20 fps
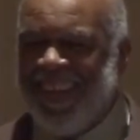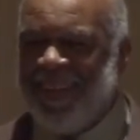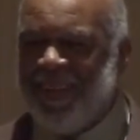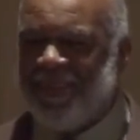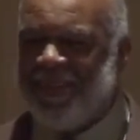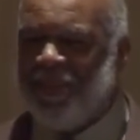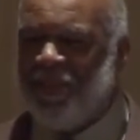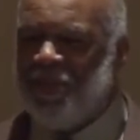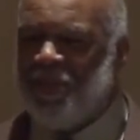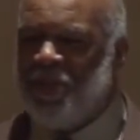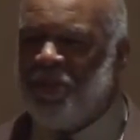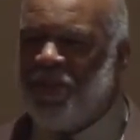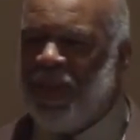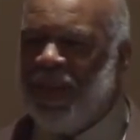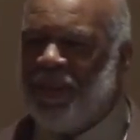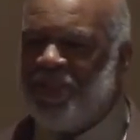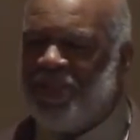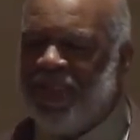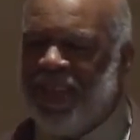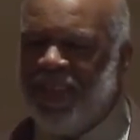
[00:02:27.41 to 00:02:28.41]
Some of you
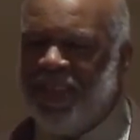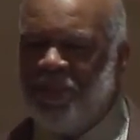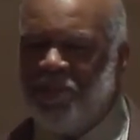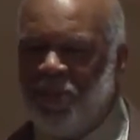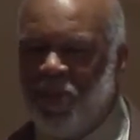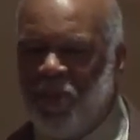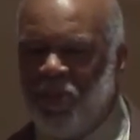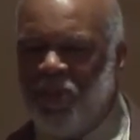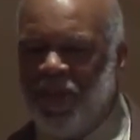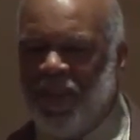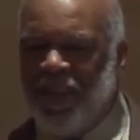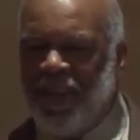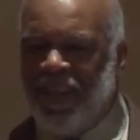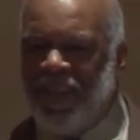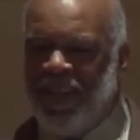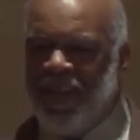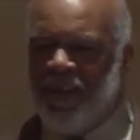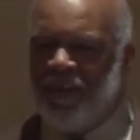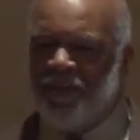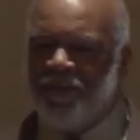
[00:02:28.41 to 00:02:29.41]
may have seen the movie
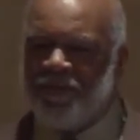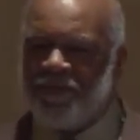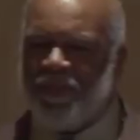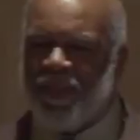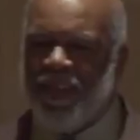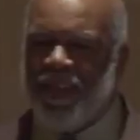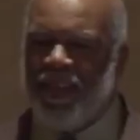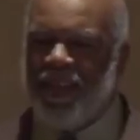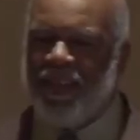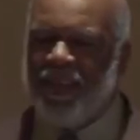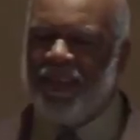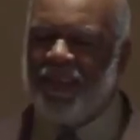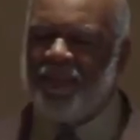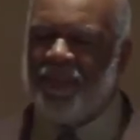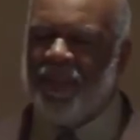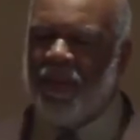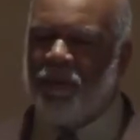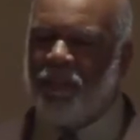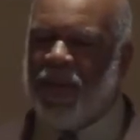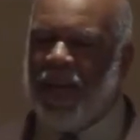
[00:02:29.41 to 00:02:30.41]

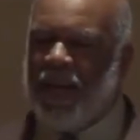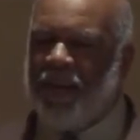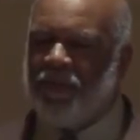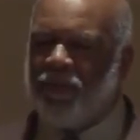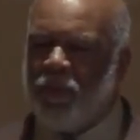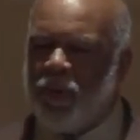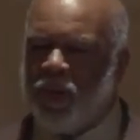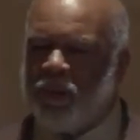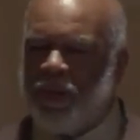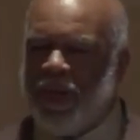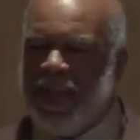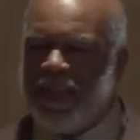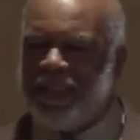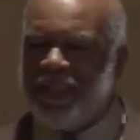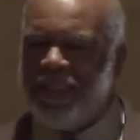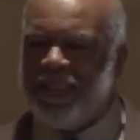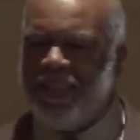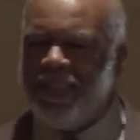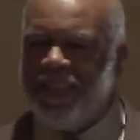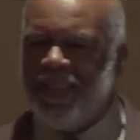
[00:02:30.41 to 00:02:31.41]
Fort
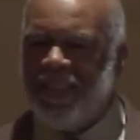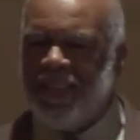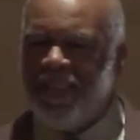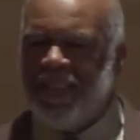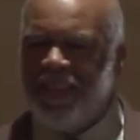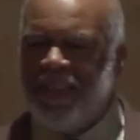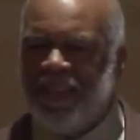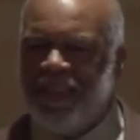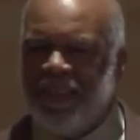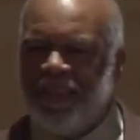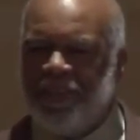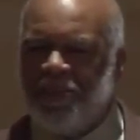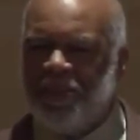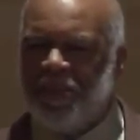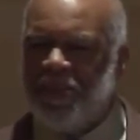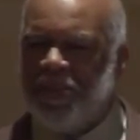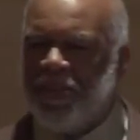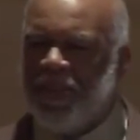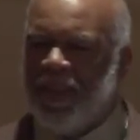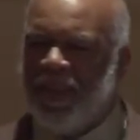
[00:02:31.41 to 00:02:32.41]
Apache
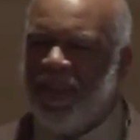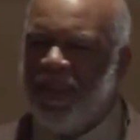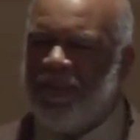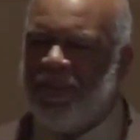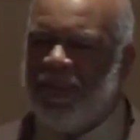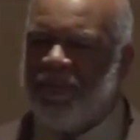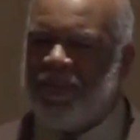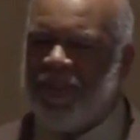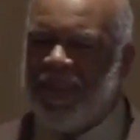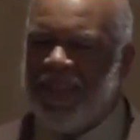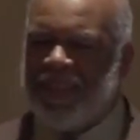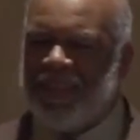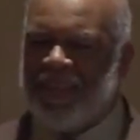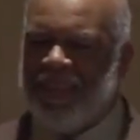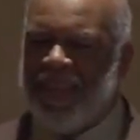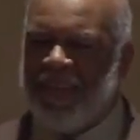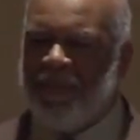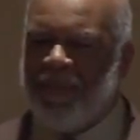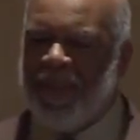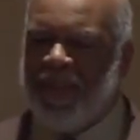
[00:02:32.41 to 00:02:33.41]
with, I forget his
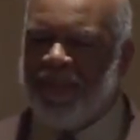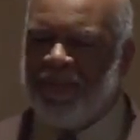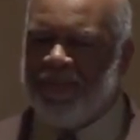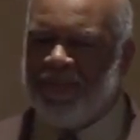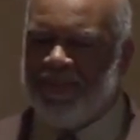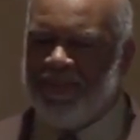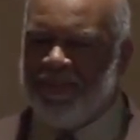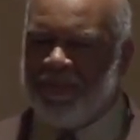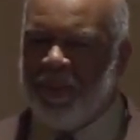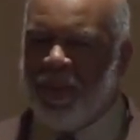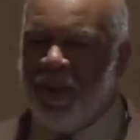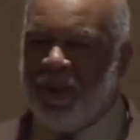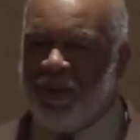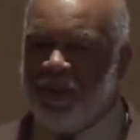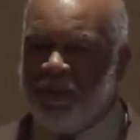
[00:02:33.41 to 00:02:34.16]
name now, Paul